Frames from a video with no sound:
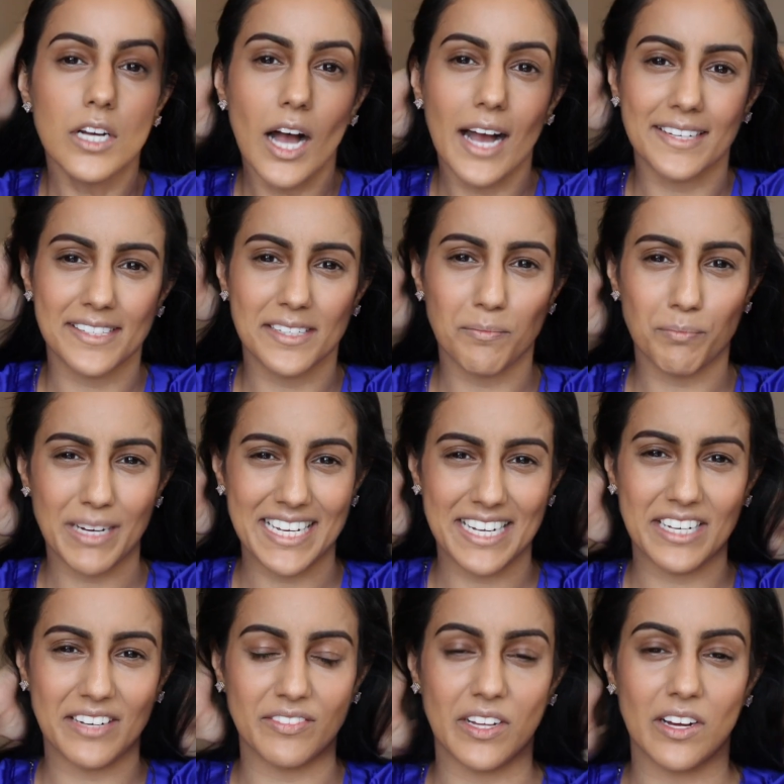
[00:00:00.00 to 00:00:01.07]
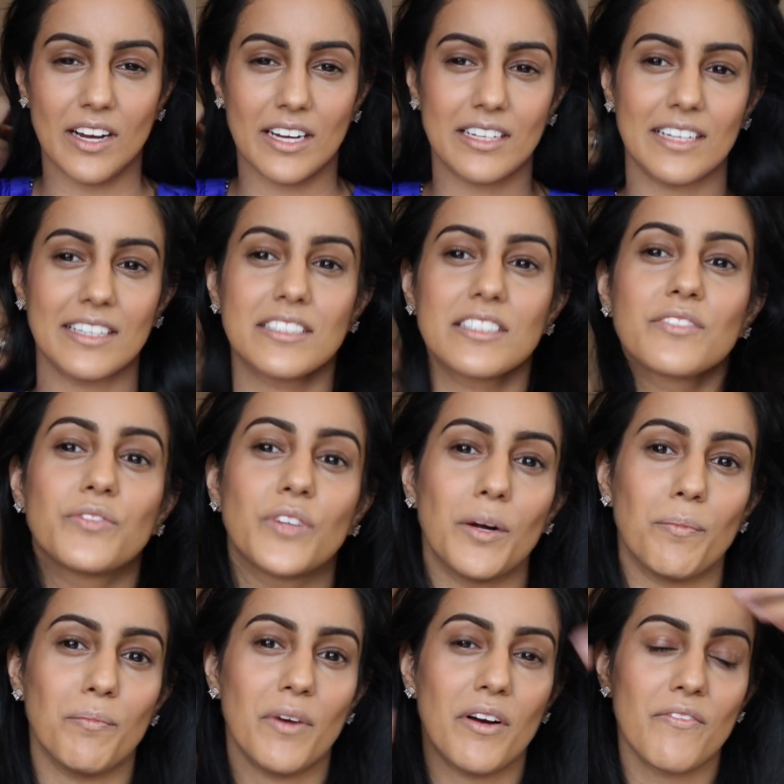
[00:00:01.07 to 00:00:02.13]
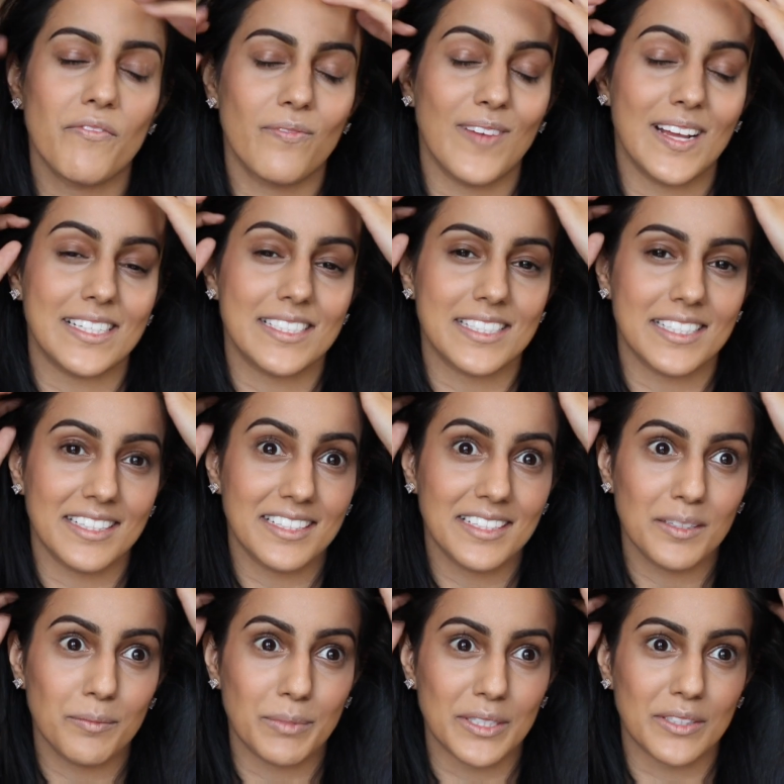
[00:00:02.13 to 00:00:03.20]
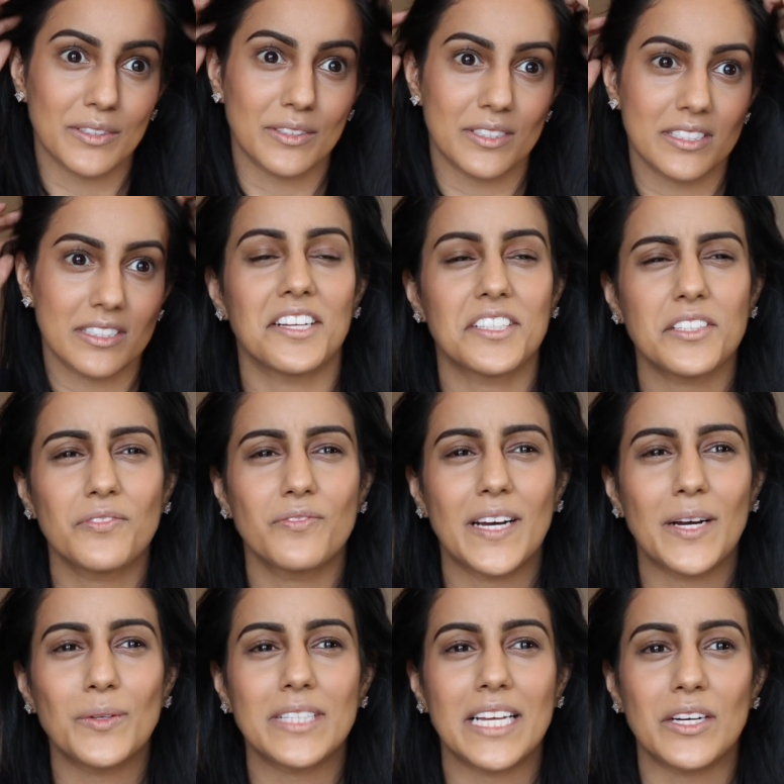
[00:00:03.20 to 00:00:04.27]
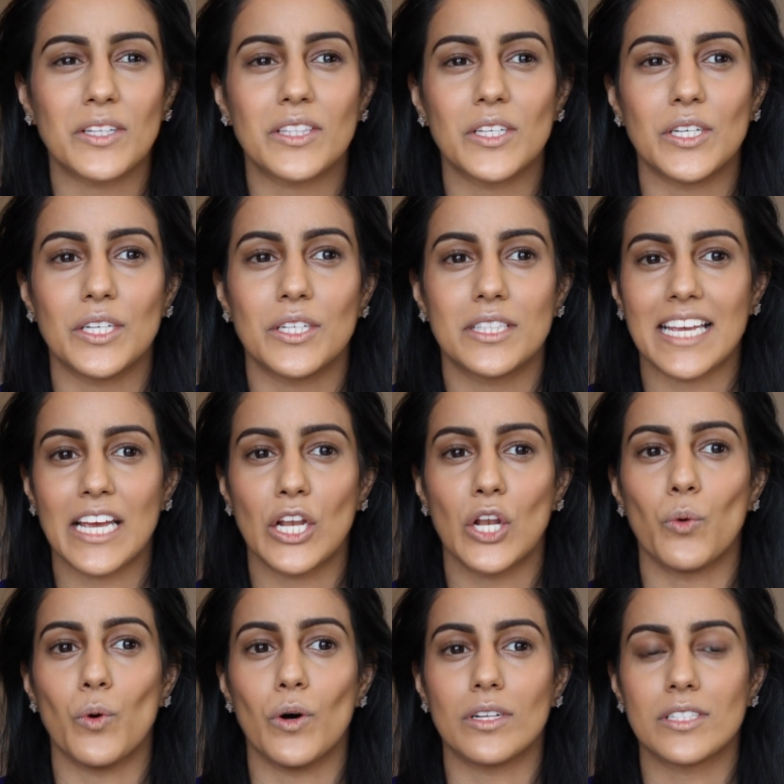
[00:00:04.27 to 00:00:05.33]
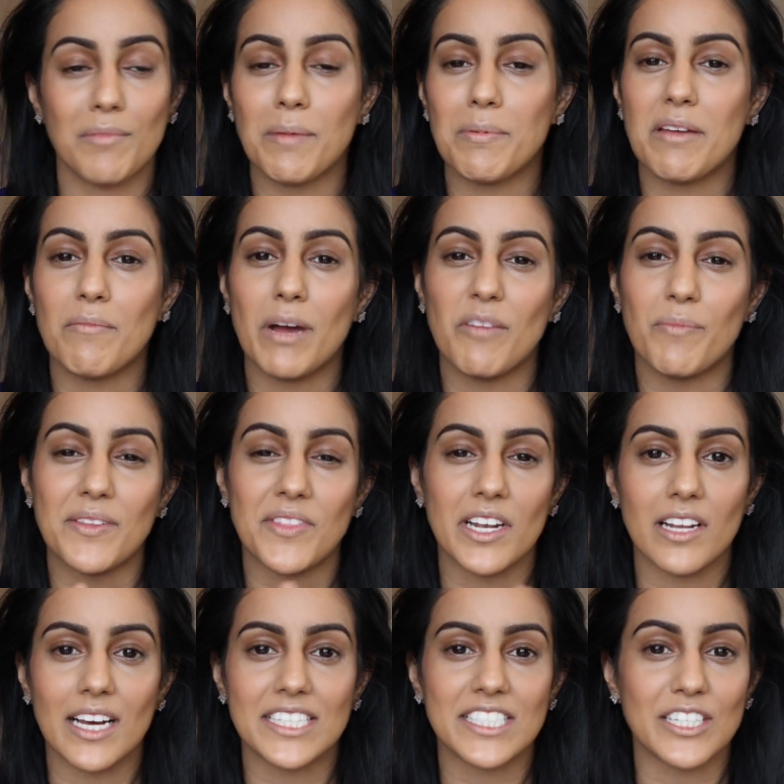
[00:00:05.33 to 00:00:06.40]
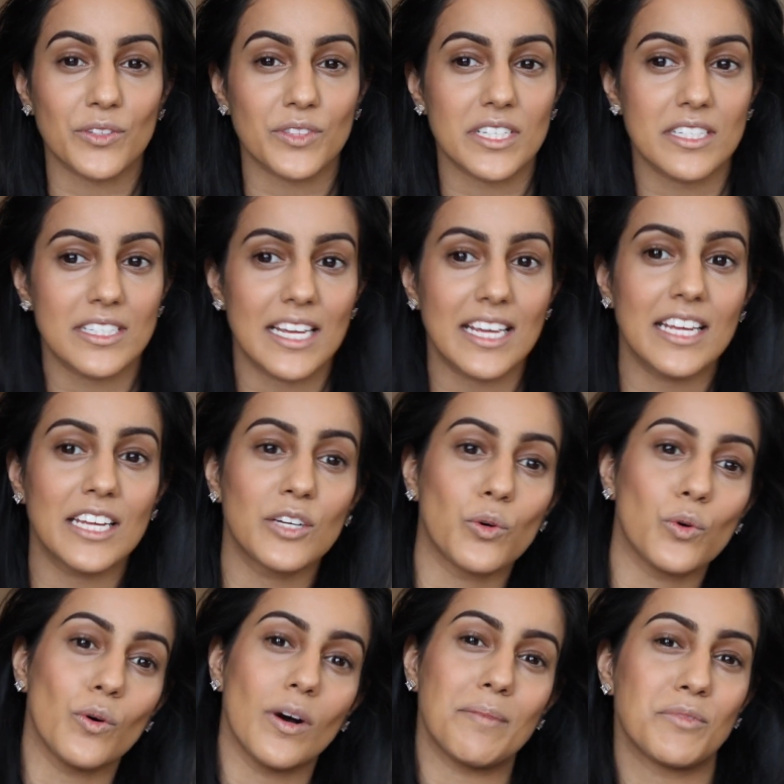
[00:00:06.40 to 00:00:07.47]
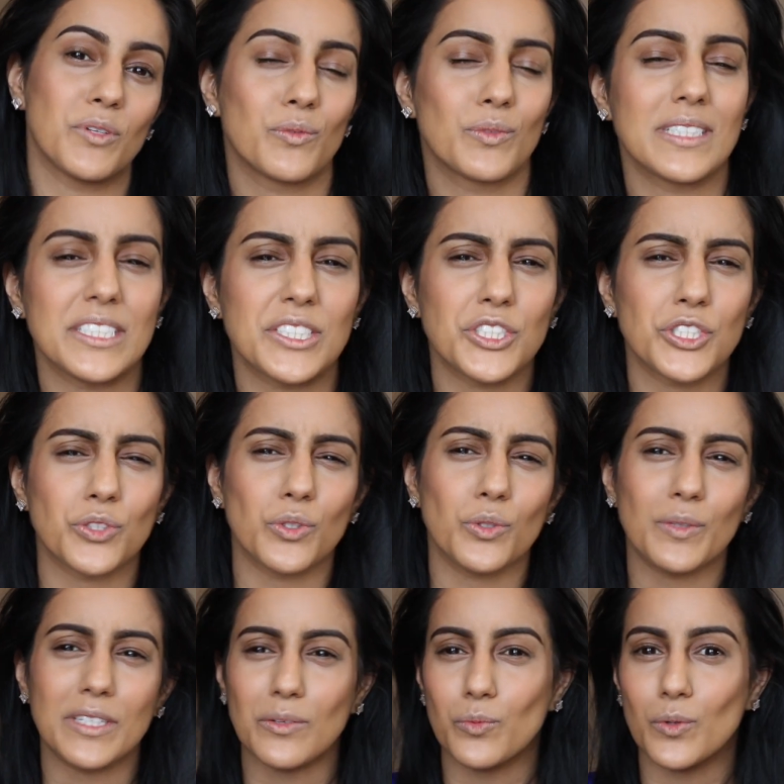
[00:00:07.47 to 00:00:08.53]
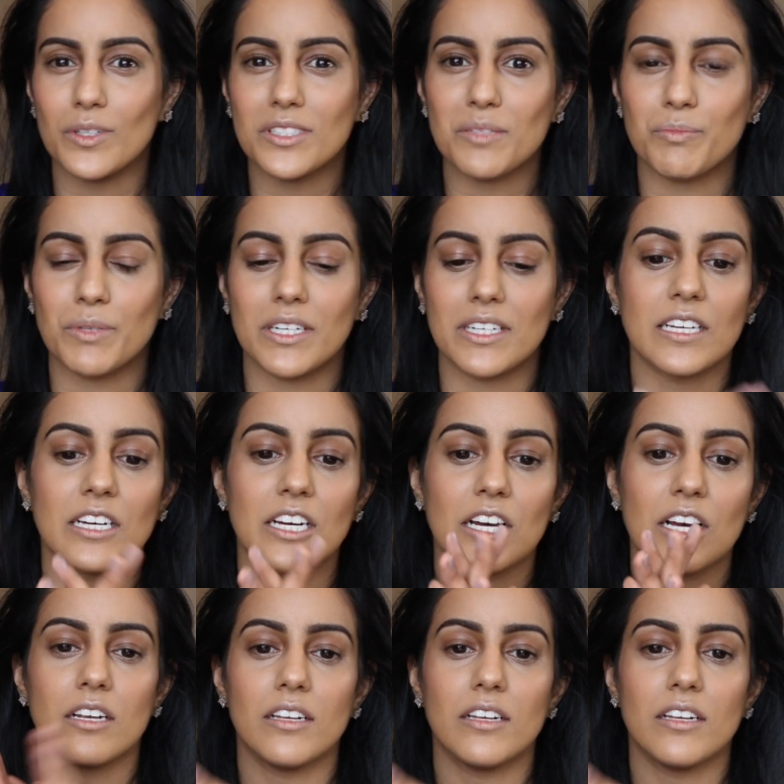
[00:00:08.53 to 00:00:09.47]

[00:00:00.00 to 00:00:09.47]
I didn't buy any of the highlights from Fenty because I just found that the kilowatt, maybe it might have been the lighting on the day or I'm not really sure what it was, but the